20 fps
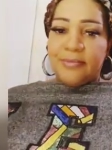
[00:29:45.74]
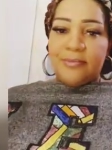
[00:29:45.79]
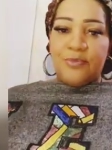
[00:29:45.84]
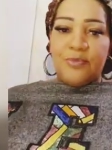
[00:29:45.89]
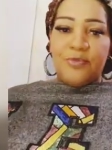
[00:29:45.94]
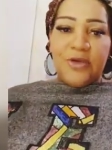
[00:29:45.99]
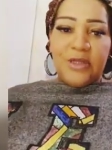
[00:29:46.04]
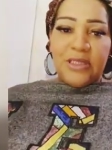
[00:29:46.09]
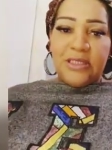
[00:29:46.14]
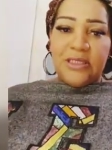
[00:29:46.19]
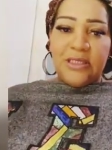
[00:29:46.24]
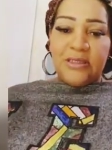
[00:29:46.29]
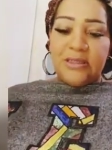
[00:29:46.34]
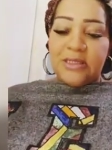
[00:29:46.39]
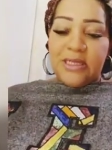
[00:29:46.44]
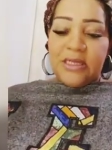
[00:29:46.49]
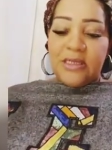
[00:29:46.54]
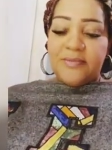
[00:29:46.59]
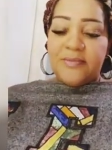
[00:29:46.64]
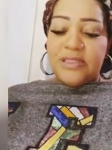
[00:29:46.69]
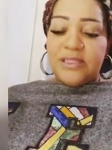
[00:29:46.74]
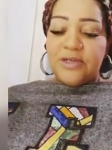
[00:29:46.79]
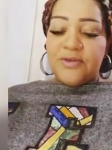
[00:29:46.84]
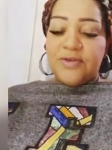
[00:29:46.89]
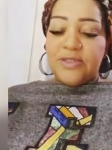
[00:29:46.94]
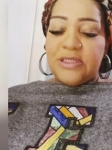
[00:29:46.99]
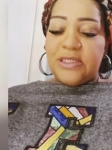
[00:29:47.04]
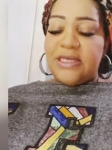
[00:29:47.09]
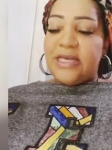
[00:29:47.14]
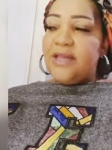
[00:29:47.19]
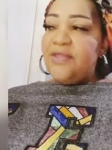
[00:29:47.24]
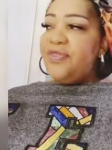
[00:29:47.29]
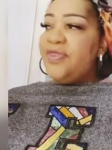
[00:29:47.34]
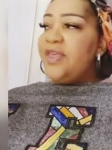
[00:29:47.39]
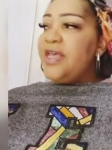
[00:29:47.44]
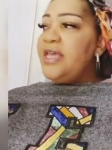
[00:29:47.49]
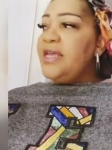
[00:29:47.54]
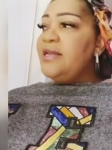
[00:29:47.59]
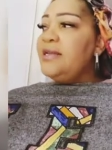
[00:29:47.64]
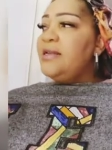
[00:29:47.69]
really didn't take him seriously. And
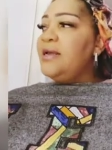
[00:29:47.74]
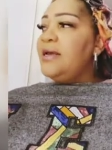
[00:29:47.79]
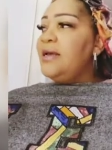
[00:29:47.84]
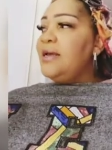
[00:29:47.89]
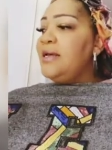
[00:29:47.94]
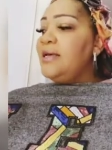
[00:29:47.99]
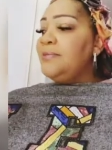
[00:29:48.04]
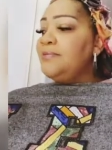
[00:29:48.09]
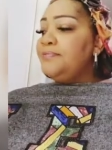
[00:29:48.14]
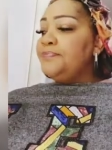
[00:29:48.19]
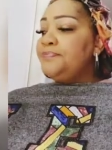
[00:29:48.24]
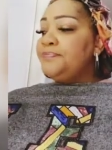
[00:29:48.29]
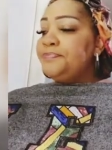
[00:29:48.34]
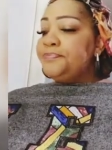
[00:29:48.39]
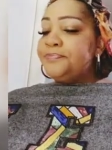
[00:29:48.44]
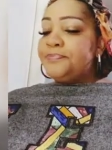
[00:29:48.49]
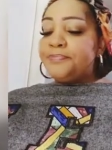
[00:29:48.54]
then, um,